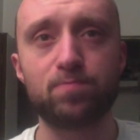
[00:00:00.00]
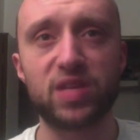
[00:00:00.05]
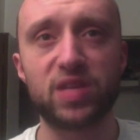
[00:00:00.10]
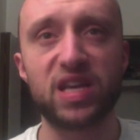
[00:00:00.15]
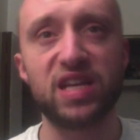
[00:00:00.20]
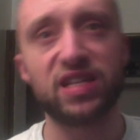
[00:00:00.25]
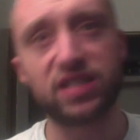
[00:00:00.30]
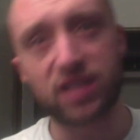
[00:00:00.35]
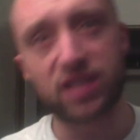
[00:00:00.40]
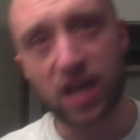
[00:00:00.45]

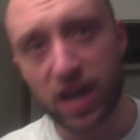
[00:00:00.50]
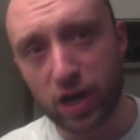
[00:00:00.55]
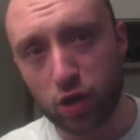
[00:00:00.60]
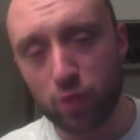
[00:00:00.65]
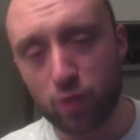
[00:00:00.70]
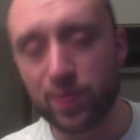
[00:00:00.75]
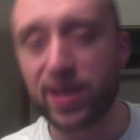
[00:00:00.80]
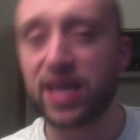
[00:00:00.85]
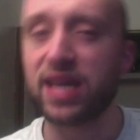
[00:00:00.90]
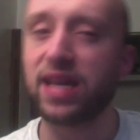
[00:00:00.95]

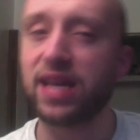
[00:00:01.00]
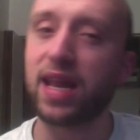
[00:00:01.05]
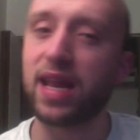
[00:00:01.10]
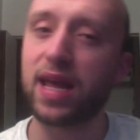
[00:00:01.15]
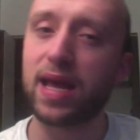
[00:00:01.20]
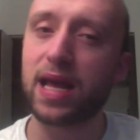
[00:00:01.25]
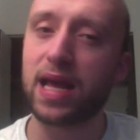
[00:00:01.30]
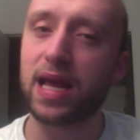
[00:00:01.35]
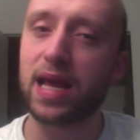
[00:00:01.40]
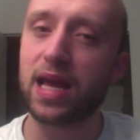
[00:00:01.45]
entitlement,
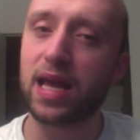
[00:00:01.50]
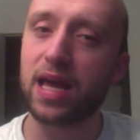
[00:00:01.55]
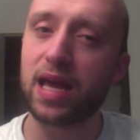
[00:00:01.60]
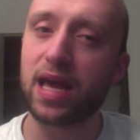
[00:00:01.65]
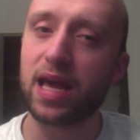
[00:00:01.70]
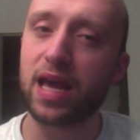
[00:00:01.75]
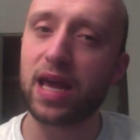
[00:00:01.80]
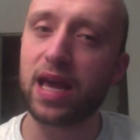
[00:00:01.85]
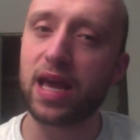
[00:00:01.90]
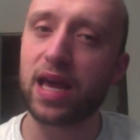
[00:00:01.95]

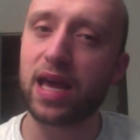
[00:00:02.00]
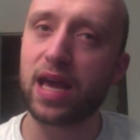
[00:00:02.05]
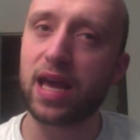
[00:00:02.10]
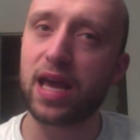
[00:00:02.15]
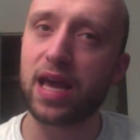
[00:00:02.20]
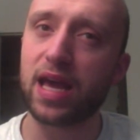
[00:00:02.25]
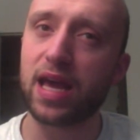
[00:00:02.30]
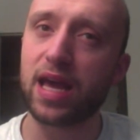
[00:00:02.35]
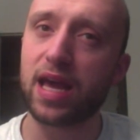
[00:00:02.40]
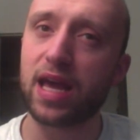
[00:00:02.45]

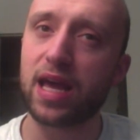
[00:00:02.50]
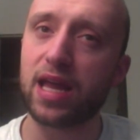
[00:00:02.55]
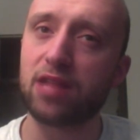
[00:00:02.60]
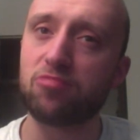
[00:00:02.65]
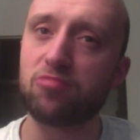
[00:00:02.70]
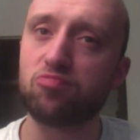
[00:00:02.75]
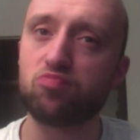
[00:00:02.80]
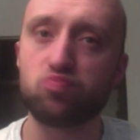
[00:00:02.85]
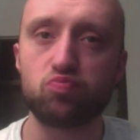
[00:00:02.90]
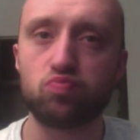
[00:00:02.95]

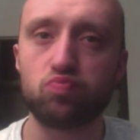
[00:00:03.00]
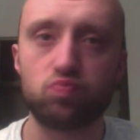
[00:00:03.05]
and,